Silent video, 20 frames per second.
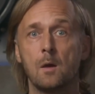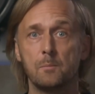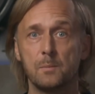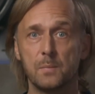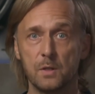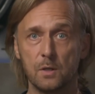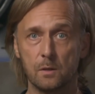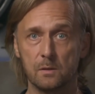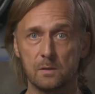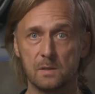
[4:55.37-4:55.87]

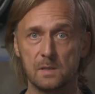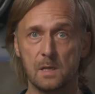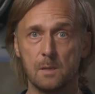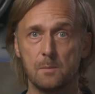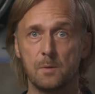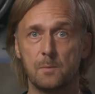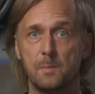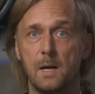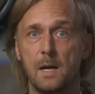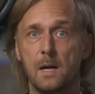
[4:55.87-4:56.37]
Beyond
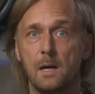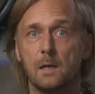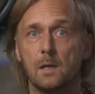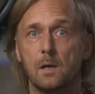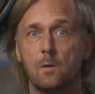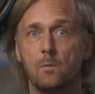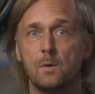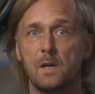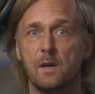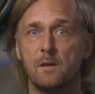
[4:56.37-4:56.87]
Cyberpunk,
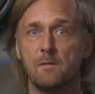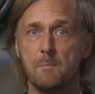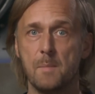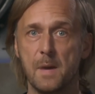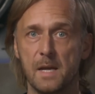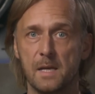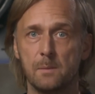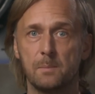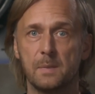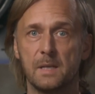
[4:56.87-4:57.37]
we have
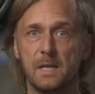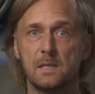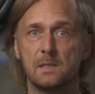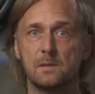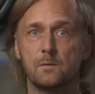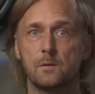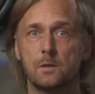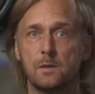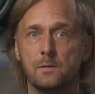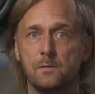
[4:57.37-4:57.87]
many plans
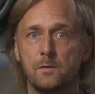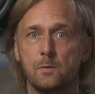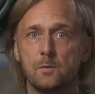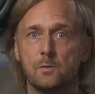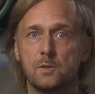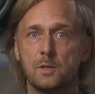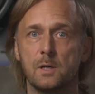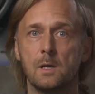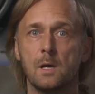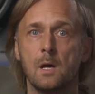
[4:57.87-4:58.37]
for the
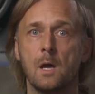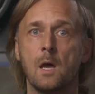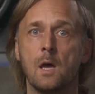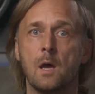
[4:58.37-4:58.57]
future,